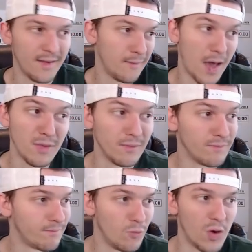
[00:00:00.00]
I
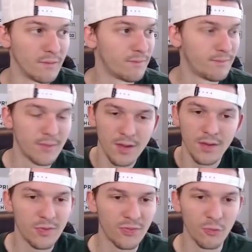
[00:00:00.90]
mean, what?
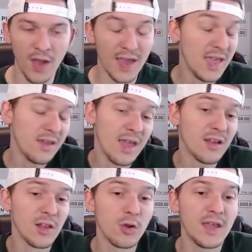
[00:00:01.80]
He
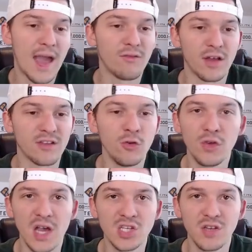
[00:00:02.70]
can literally have like 2
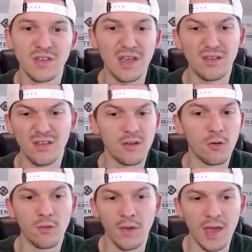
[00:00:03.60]
catches and
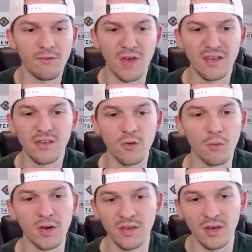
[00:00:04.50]
still hit fantasy score
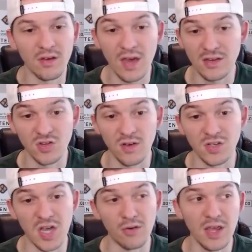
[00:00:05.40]
because he could catch a
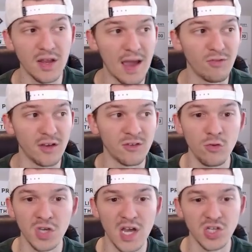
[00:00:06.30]
touchdown. He could have like
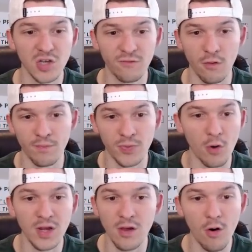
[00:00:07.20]
2 catches for
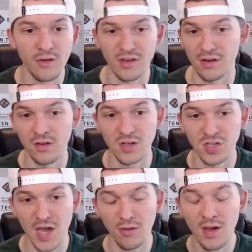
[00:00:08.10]
30 yards and a
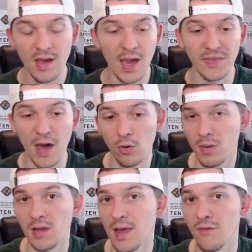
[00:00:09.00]
touchdown, and that would
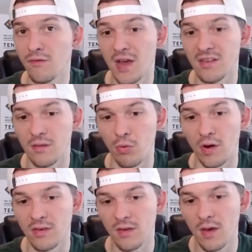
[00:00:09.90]
be 11 fantasy
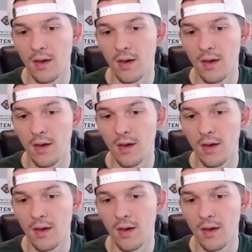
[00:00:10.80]
points.